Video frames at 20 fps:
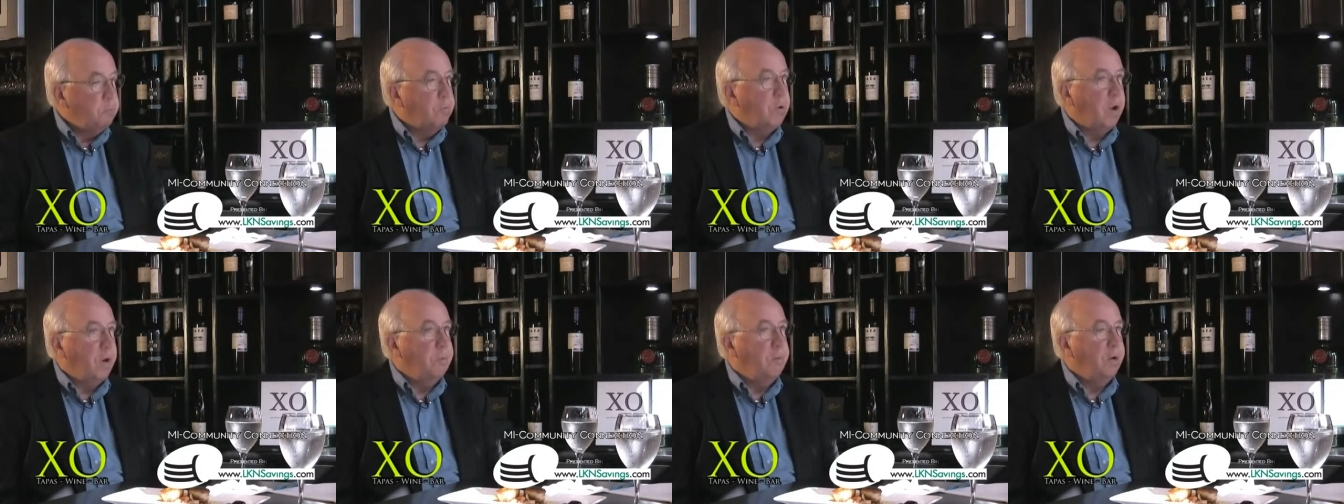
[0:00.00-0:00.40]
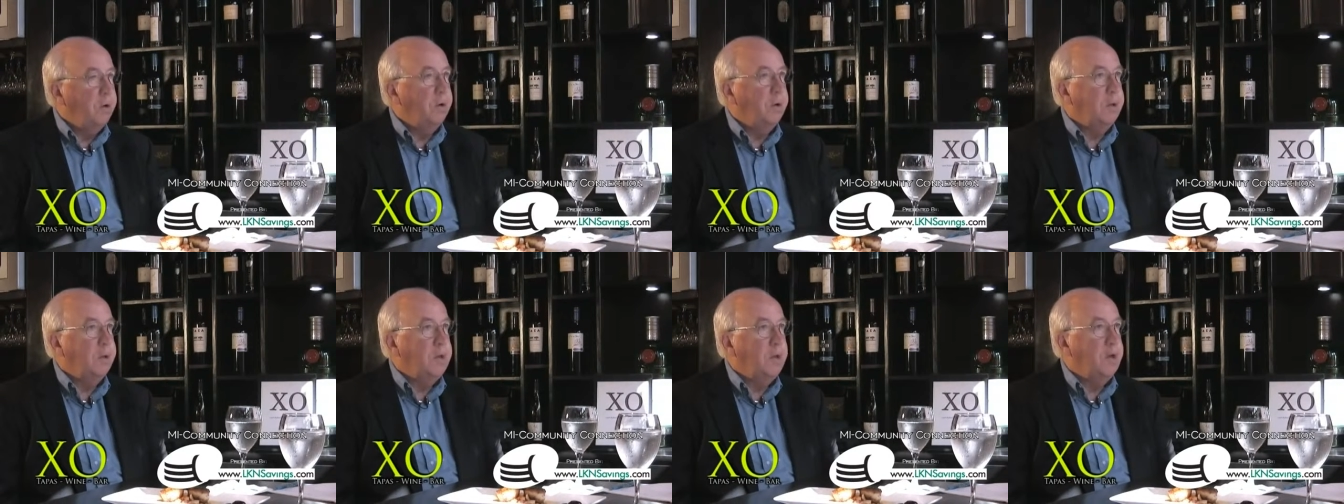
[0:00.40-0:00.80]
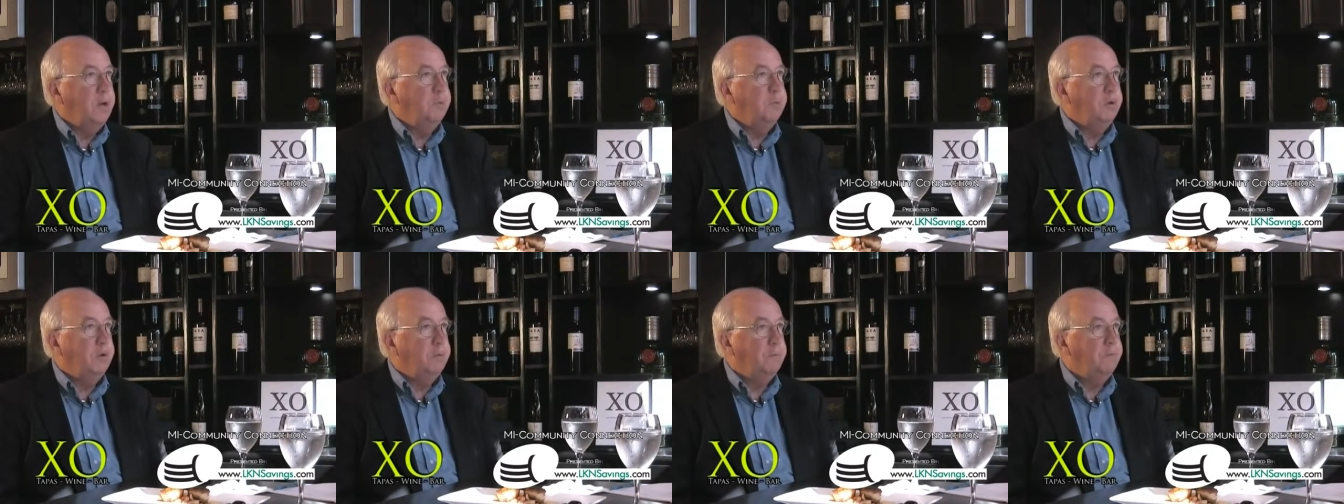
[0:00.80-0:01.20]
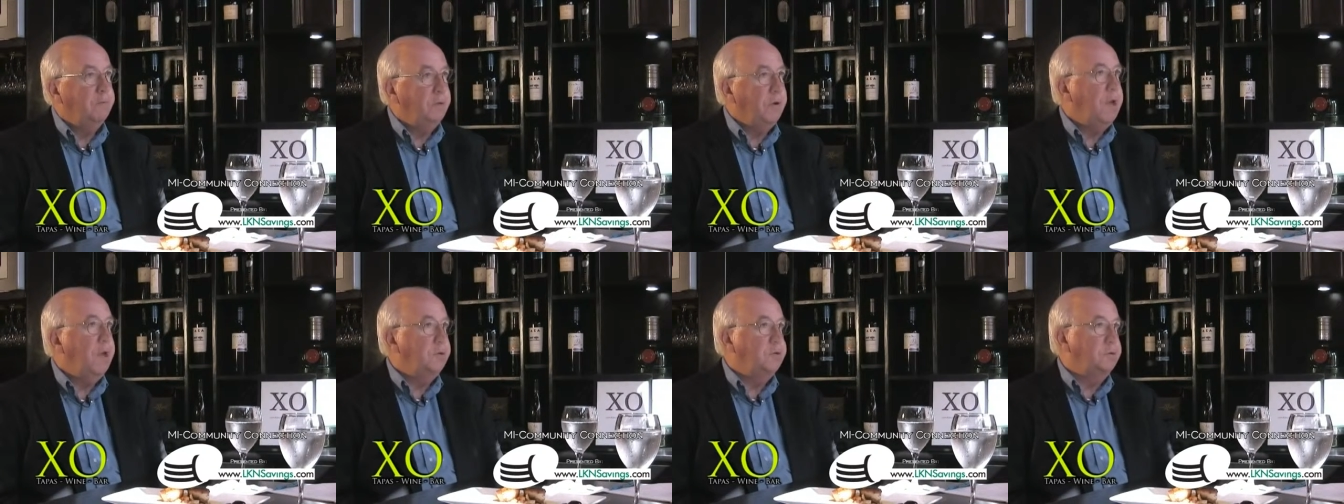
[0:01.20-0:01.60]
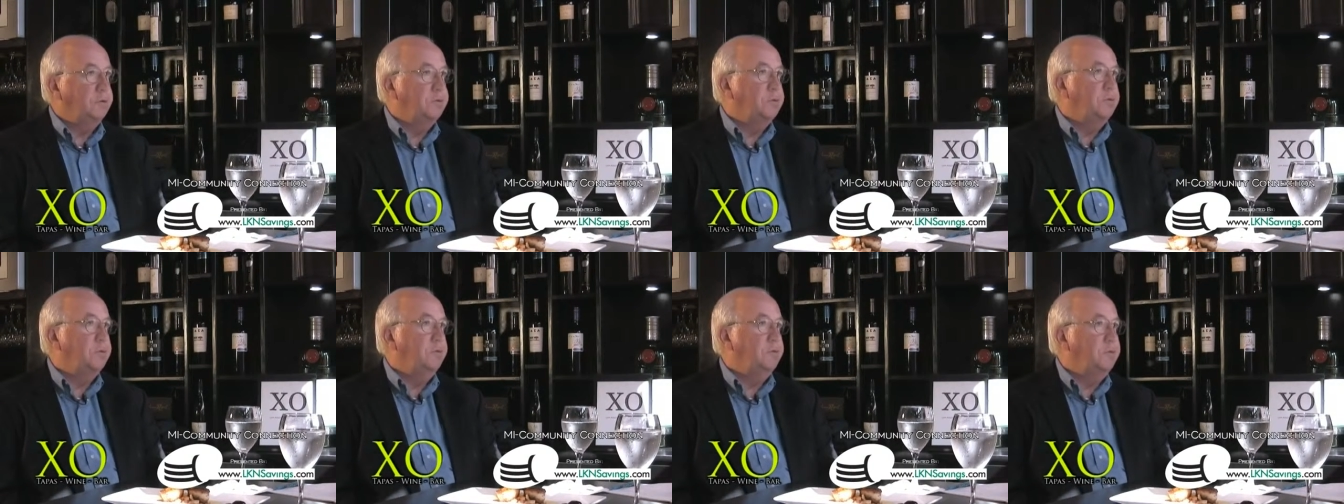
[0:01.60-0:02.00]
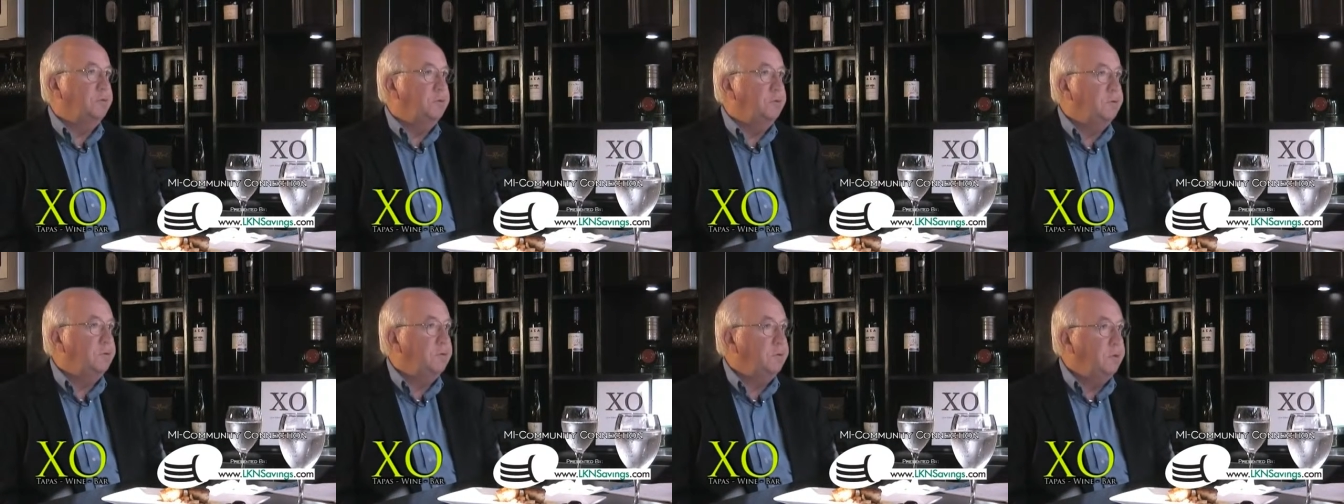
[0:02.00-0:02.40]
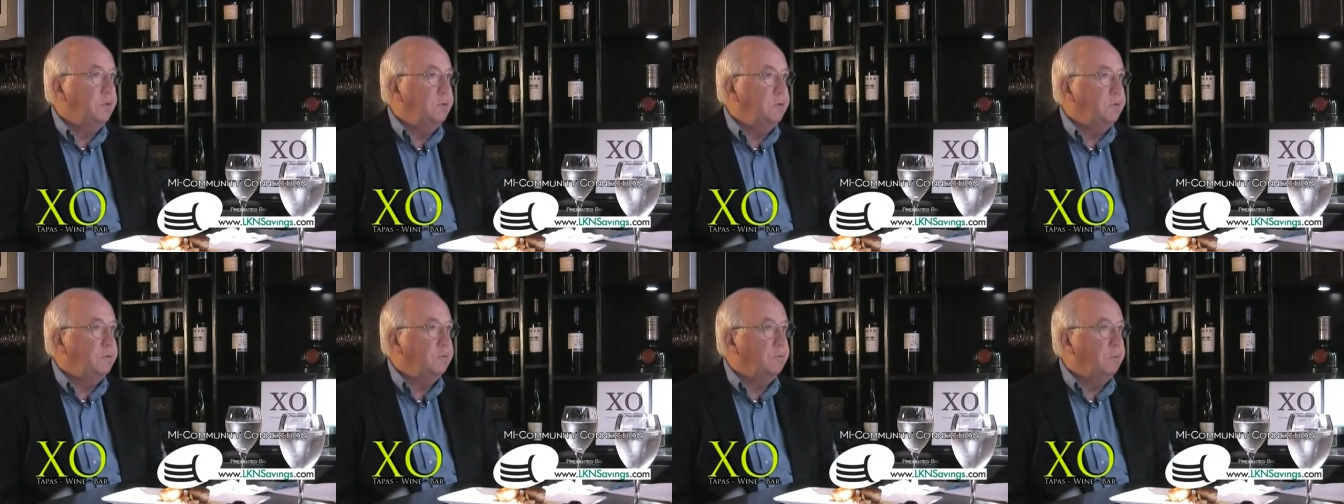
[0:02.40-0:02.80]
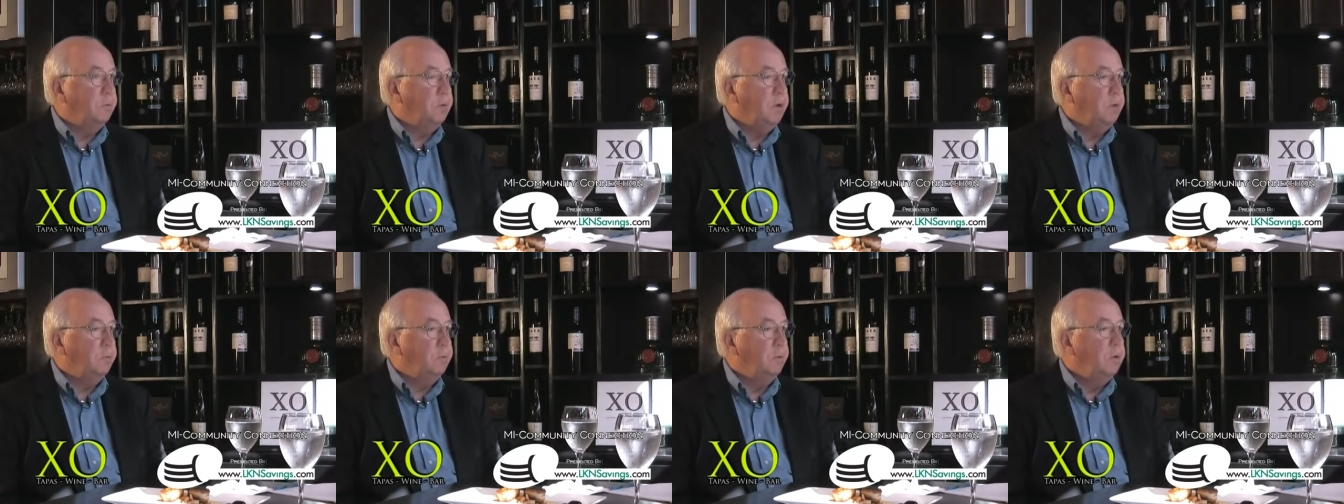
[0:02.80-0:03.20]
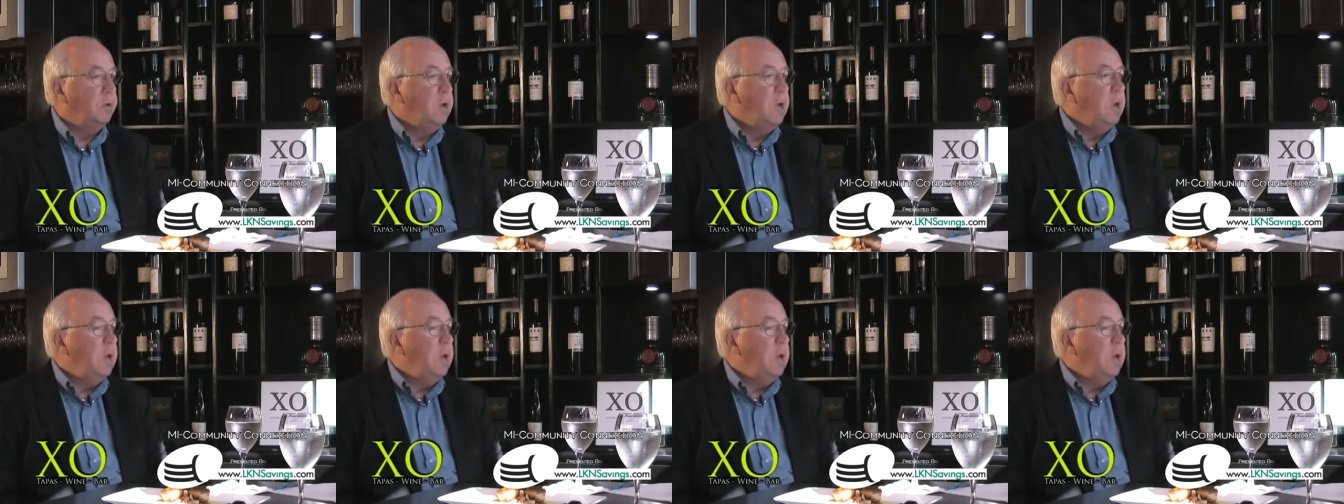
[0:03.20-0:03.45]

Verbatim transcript: primarily aimed at financial services industry mm-hmm. people.